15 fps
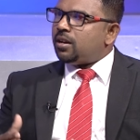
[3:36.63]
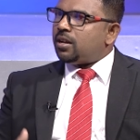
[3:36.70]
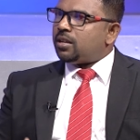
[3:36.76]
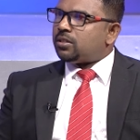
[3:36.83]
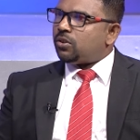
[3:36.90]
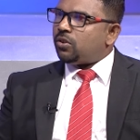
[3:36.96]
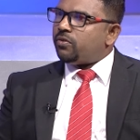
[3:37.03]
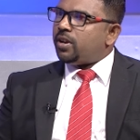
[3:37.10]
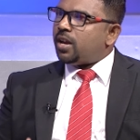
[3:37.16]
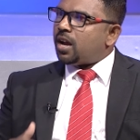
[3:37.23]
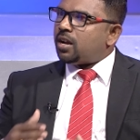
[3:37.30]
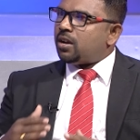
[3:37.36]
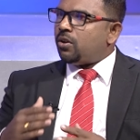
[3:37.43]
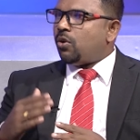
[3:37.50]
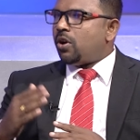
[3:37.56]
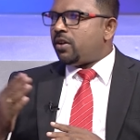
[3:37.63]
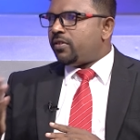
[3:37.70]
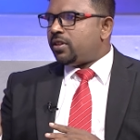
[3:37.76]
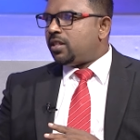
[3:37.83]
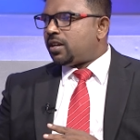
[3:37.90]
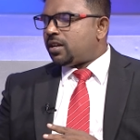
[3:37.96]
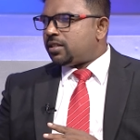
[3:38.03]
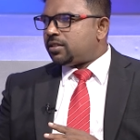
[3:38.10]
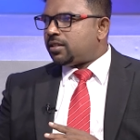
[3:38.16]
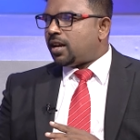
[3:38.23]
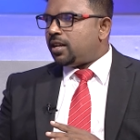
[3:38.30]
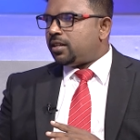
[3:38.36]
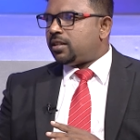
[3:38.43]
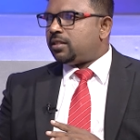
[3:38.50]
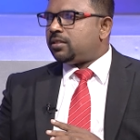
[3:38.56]
so we are going with the
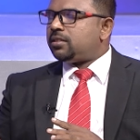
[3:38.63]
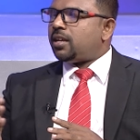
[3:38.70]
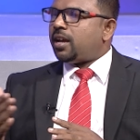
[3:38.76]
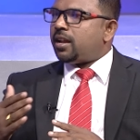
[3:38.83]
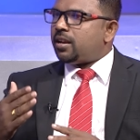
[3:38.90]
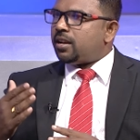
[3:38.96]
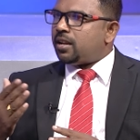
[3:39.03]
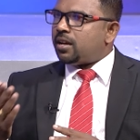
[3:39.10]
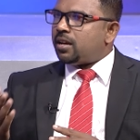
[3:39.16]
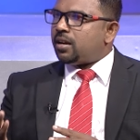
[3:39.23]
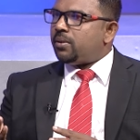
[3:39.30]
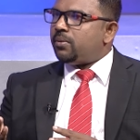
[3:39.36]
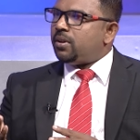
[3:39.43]
consultants mm-hmm. and uh,